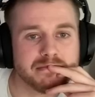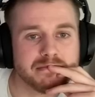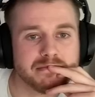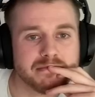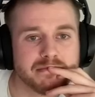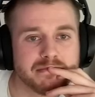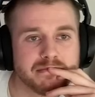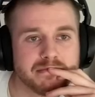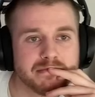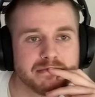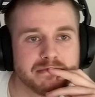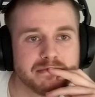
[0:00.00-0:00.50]

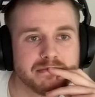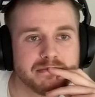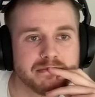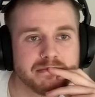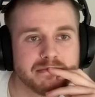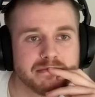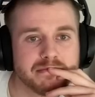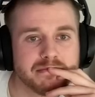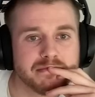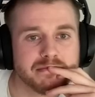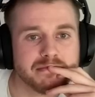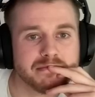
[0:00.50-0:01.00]

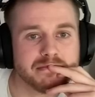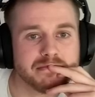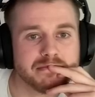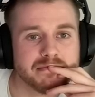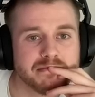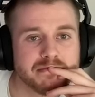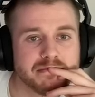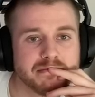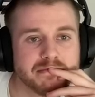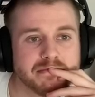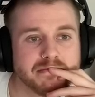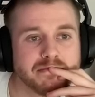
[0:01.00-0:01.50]

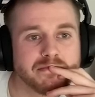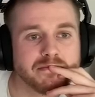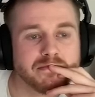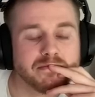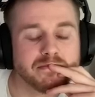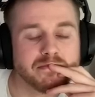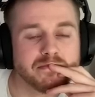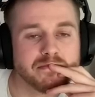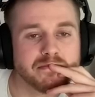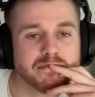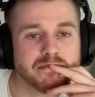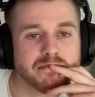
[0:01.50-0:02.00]

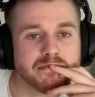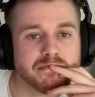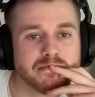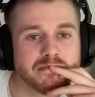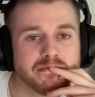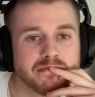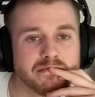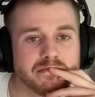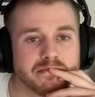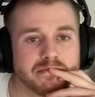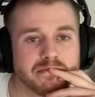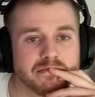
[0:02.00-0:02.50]

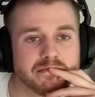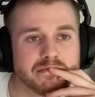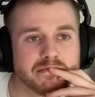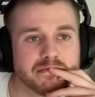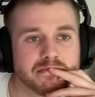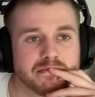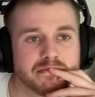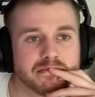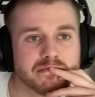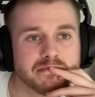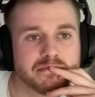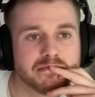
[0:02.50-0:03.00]

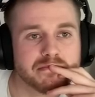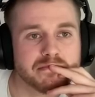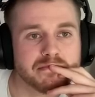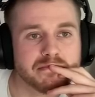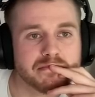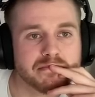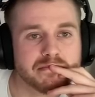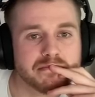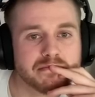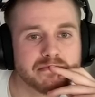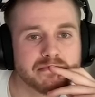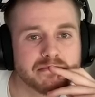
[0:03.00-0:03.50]

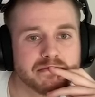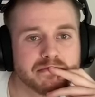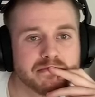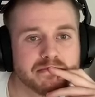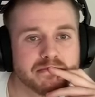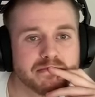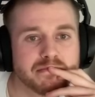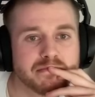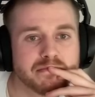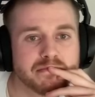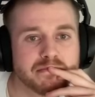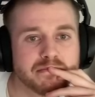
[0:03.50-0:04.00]

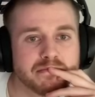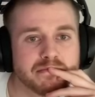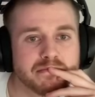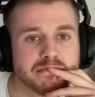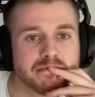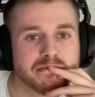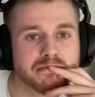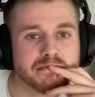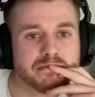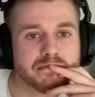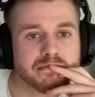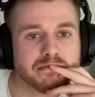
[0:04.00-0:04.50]

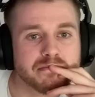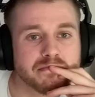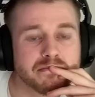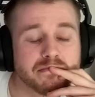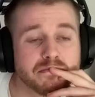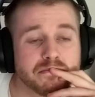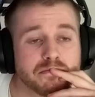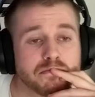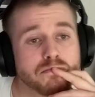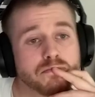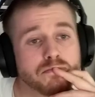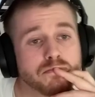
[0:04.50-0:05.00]

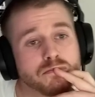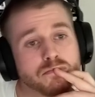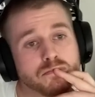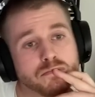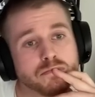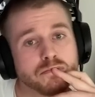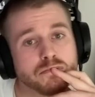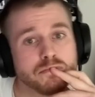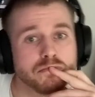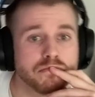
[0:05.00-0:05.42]
(not speaking)